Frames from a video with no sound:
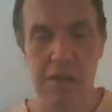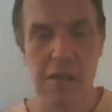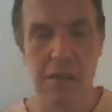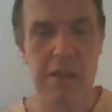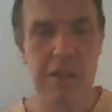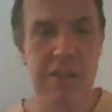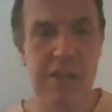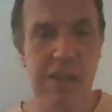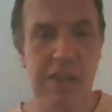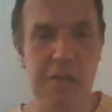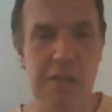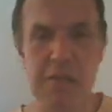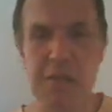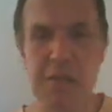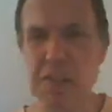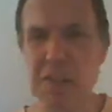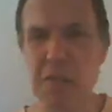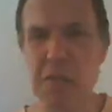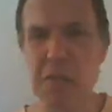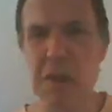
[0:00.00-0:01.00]

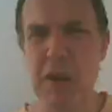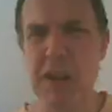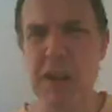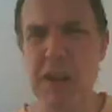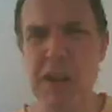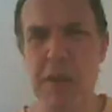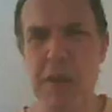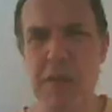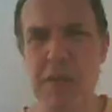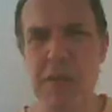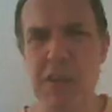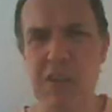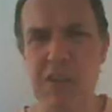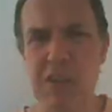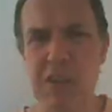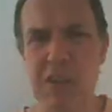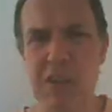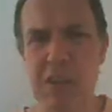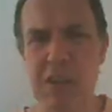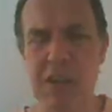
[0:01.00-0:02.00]
the way the Catholics
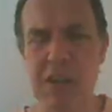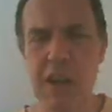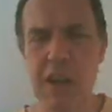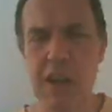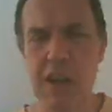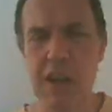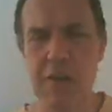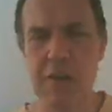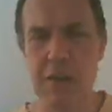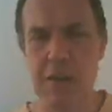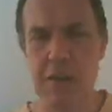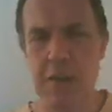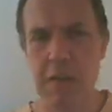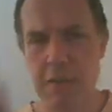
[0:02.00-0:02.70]
do it,